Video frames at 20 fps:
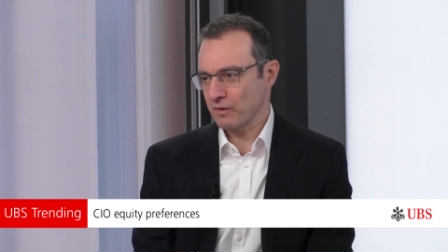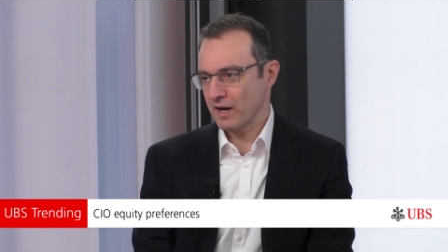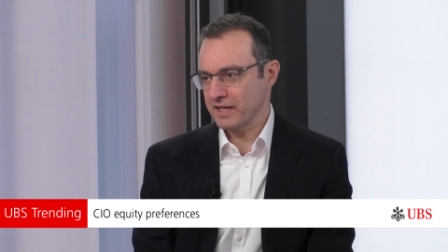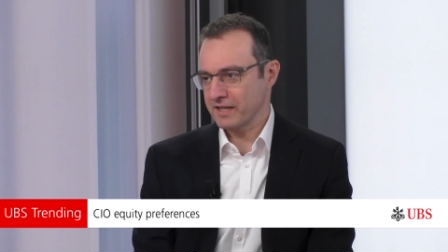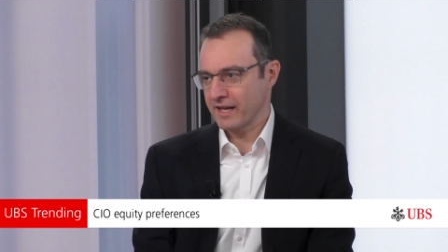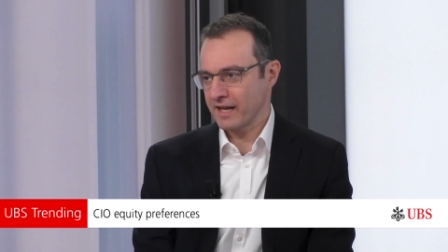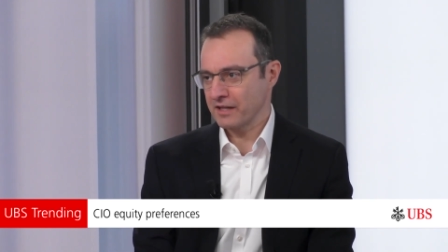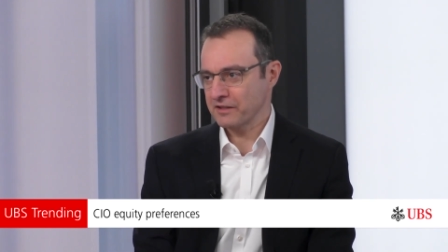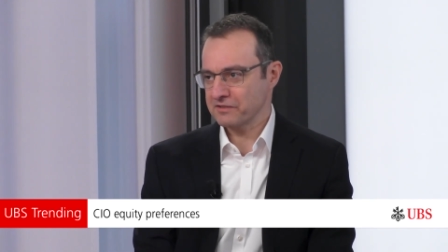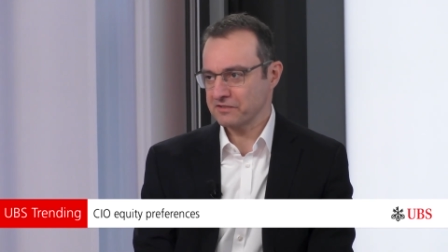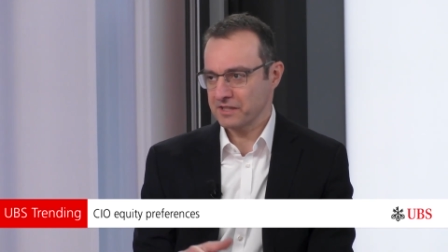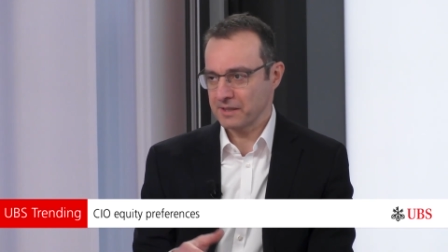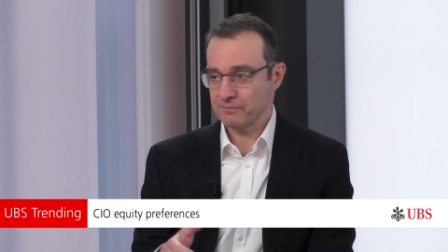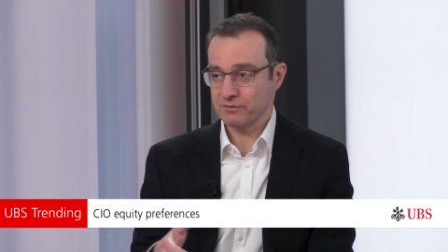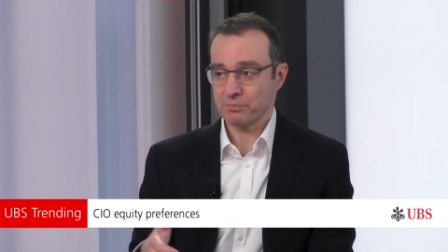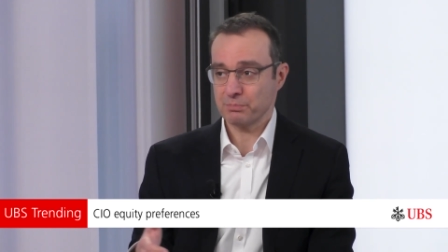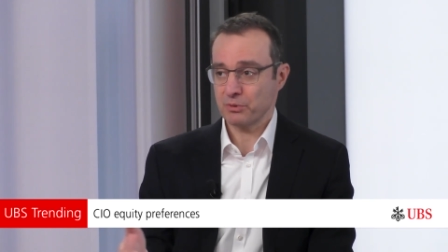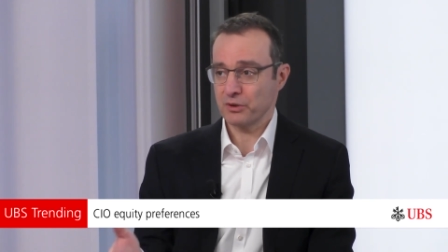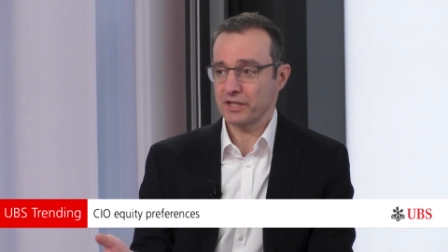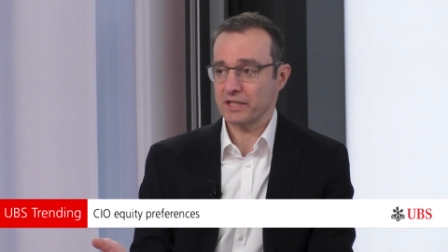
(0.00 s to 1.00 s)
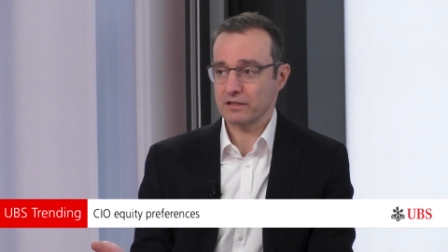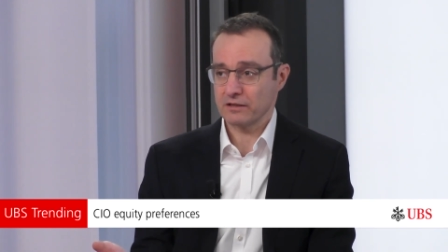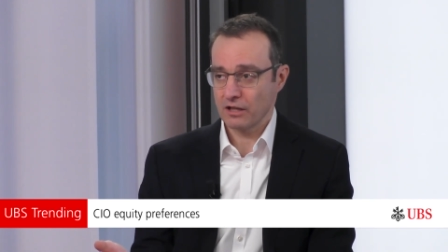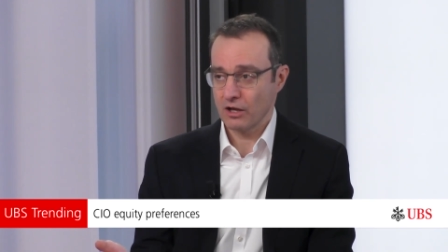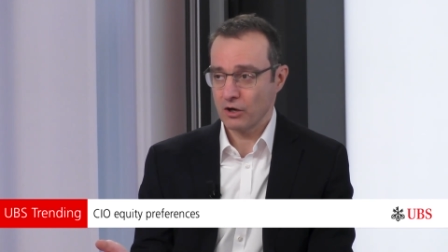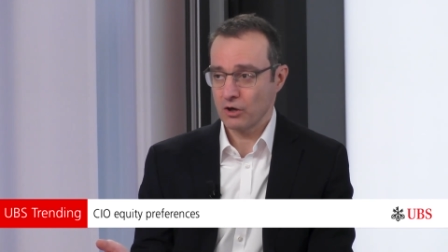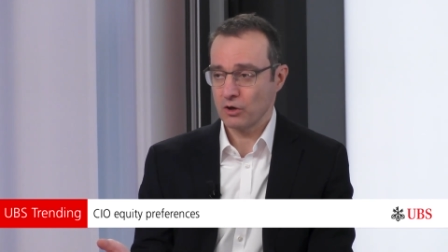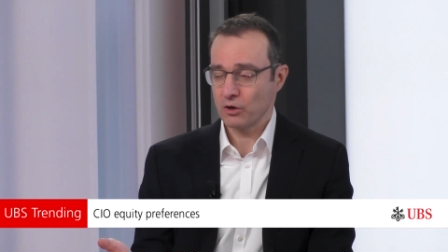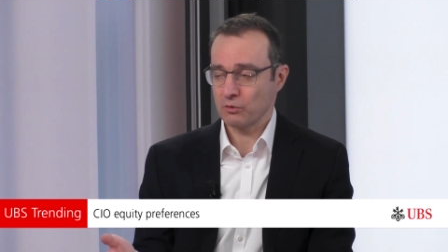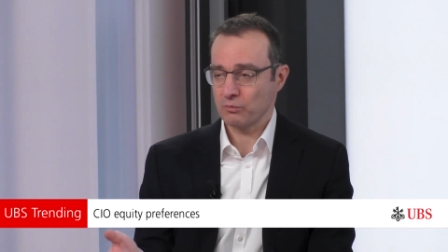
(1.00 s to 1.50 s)
right now seems pretty
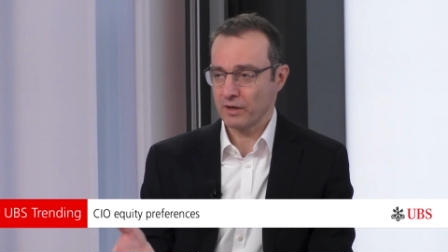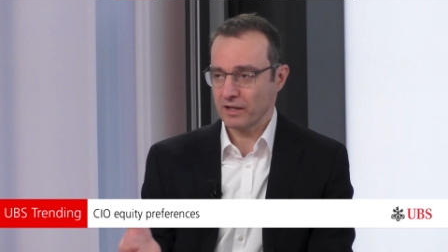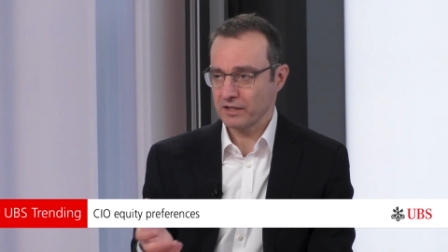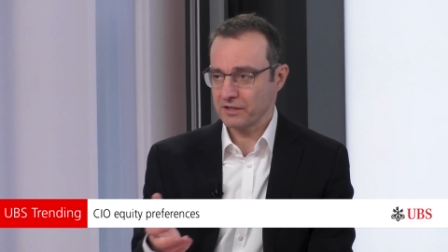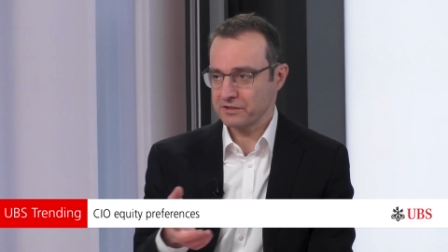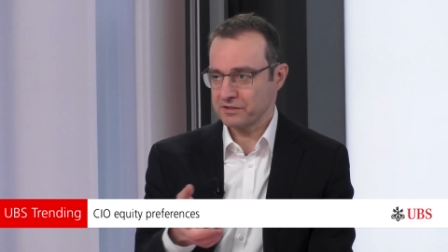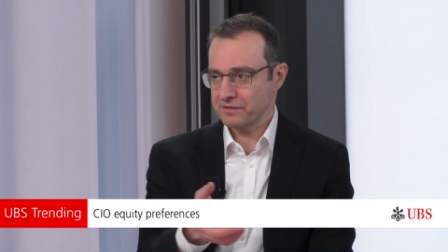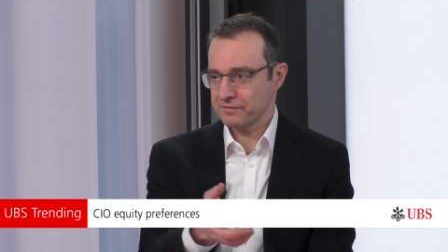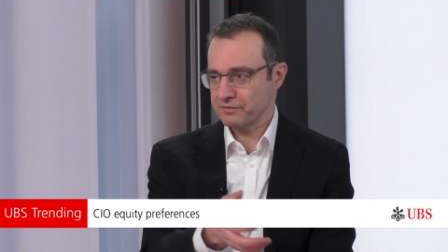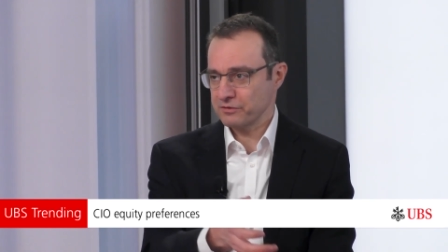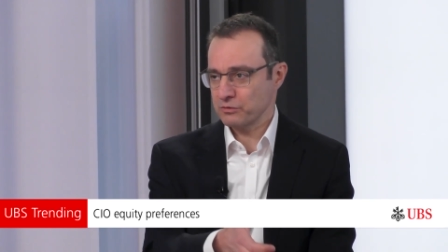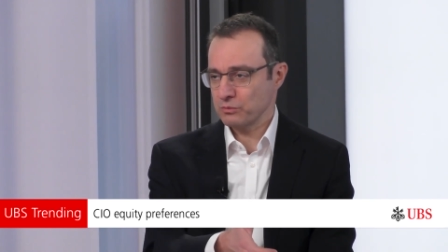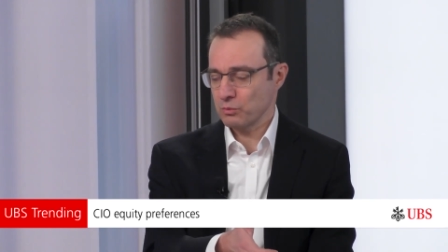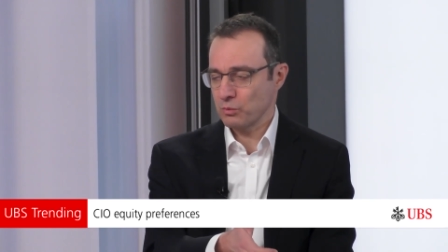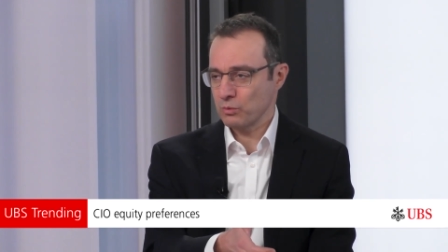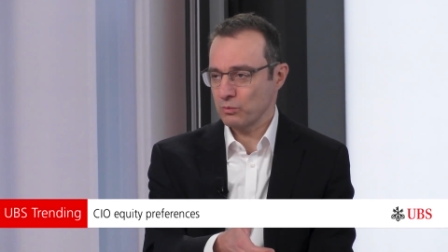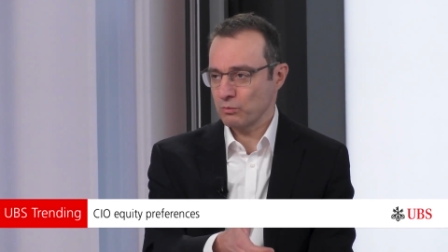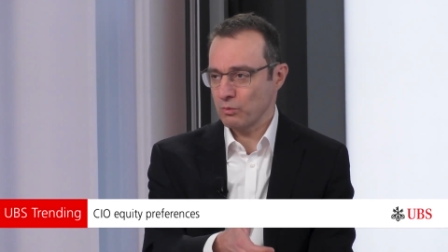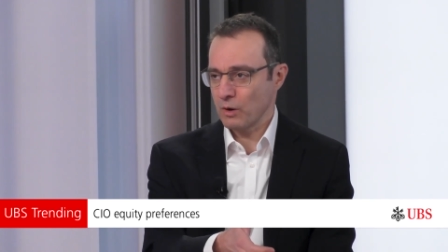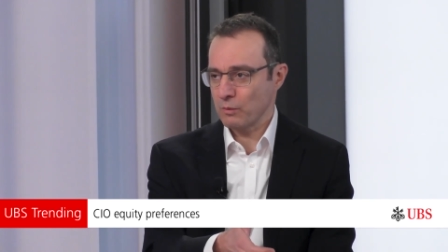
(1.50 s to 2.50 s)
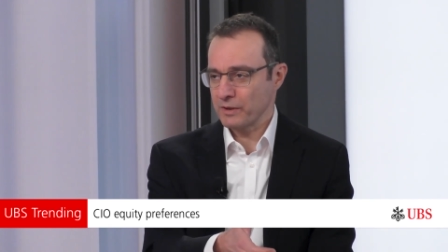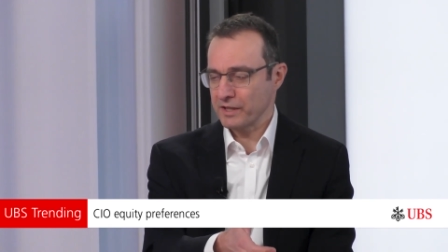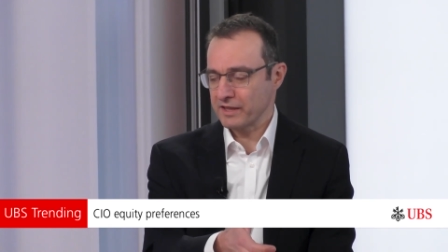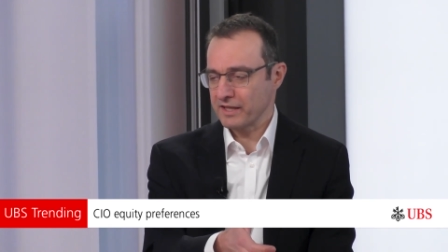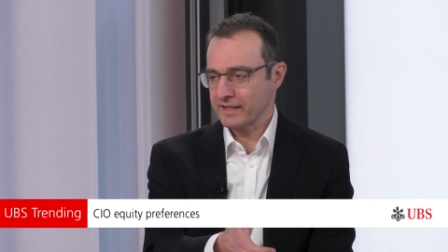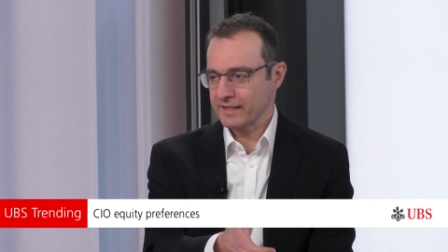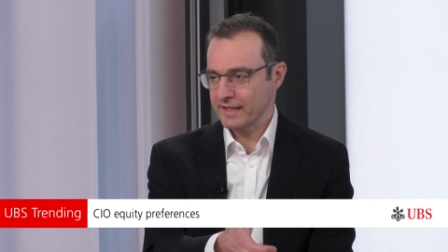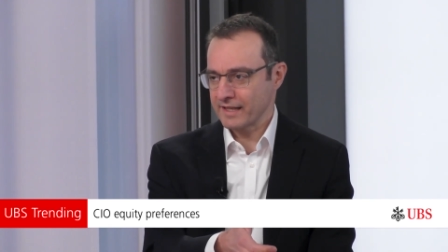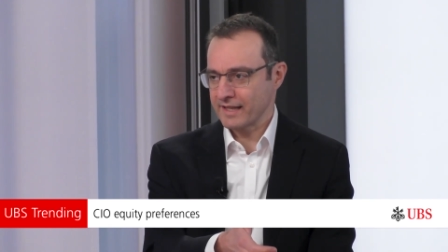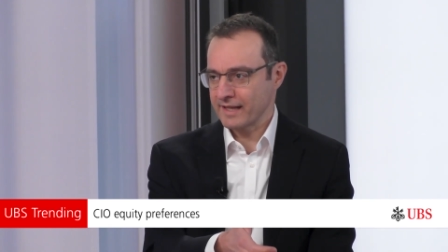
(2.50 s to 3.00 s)
low relative to what we
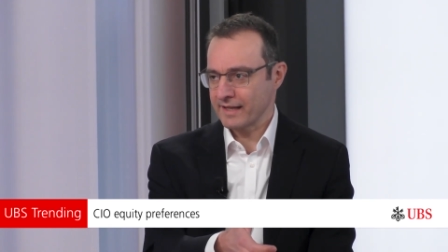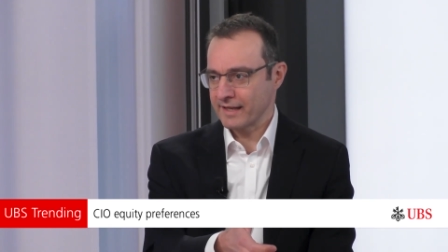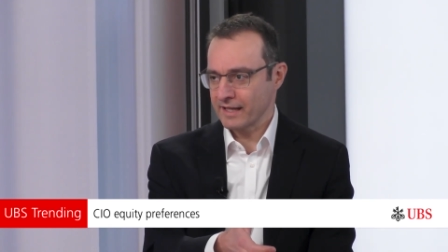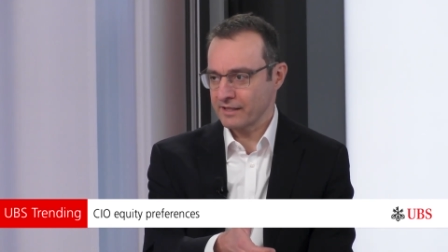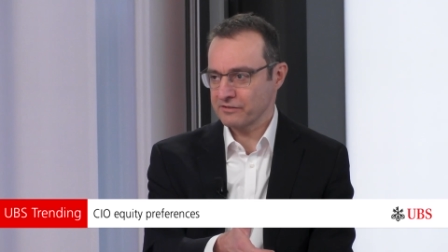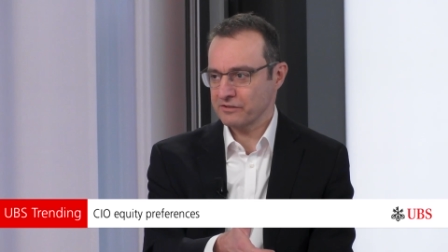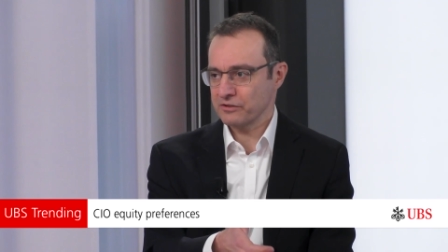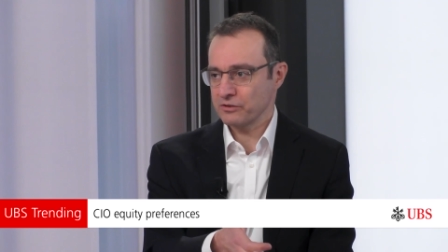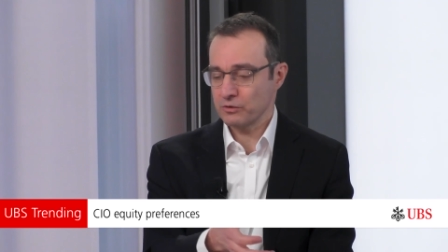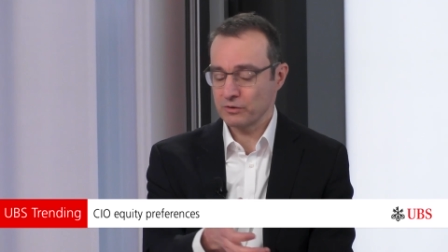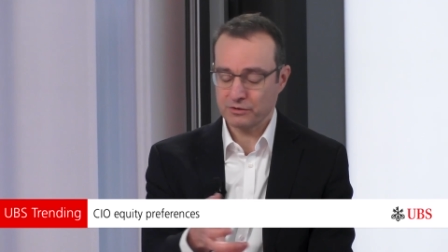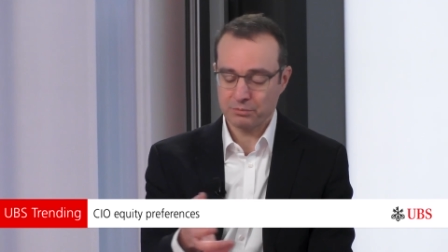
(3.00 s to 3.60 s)
think it can get to.